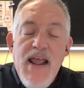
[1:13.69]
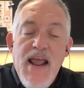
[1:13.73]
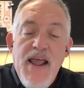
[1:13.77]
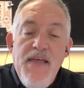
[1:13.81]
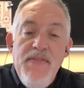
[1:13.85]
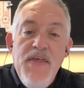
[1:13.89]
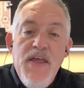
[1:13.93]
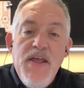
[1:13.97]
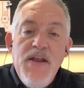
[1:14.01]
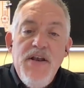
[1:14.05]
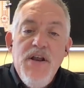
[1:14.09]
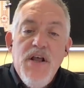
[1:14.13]

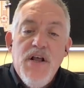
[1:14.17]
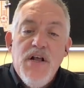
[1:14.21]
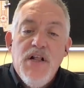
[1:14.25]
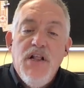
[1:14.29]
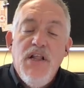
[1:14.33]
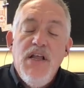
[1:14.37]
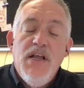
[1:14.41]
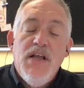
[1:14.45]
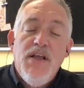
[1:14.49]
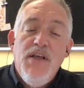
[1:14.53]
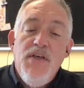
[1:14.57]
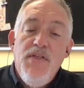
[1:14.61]
and then
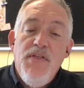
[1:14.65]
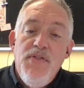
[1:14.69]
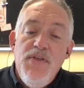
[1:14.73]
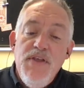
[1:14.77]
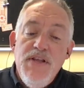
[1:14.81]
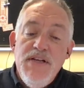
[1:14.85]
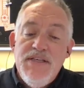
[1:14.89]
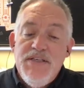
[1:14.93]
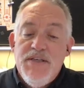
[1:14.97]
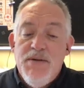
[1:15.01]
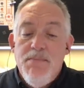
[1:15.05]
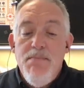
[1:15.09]
click
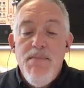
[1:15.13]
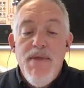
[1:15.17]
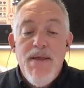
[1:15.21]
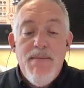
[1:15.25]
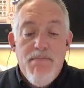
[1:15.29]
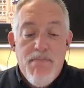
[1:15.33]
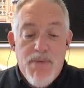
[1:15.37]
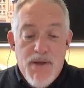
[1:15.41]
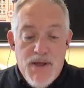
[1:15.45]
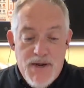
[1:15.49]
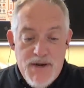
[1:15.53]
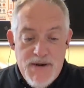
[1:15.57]
the
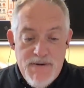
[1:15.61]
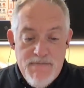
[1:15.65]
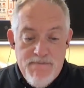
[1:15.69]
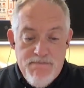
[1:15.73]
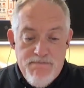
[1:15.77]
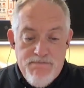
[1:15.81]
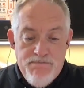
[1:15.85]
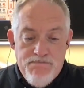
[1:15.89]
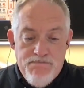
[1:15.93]
Submit button.